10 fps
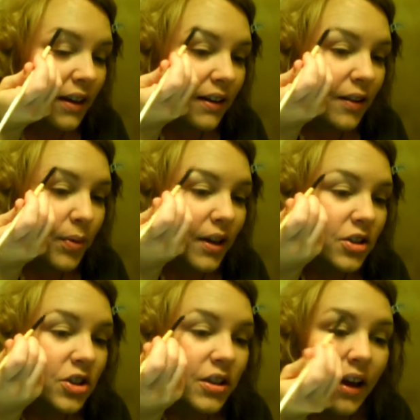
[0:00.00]
And in the
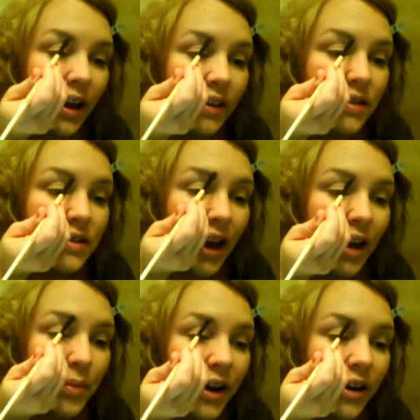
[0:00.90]
picture, Helen's
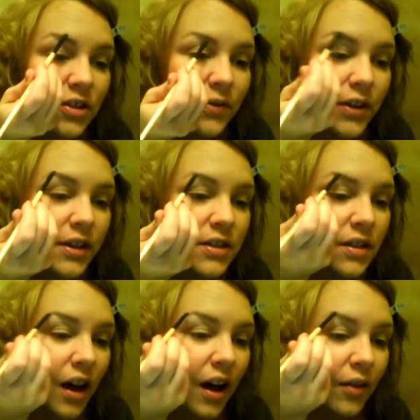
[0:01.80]
eyebrows are very
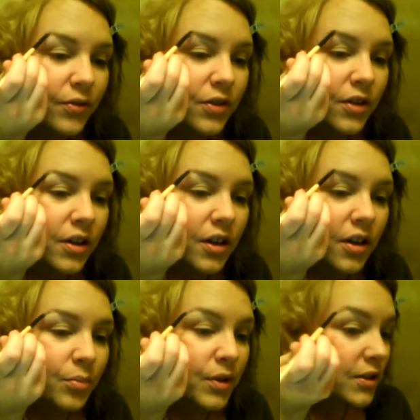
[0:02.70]
soft
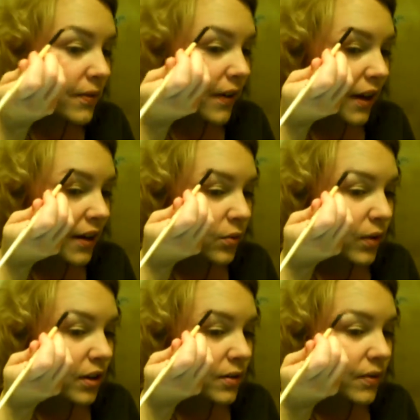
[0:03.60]
but defined,
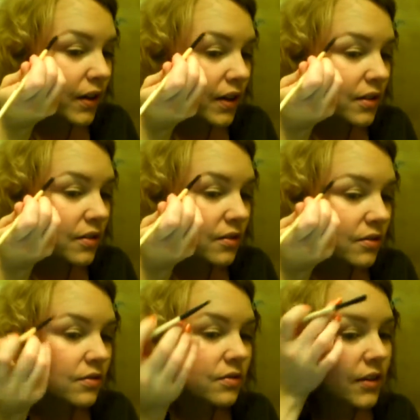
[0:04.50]
well defined.
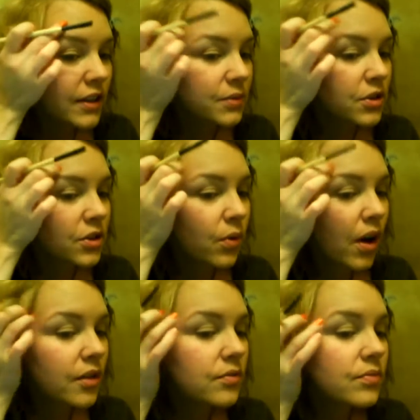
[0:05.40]
That's what you
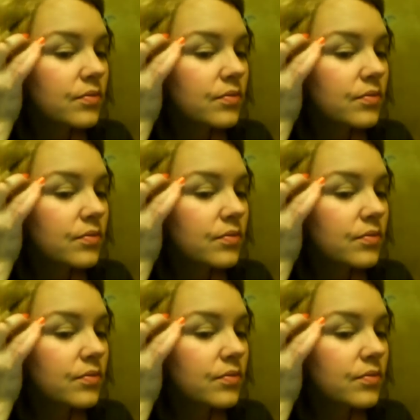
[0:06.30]
want.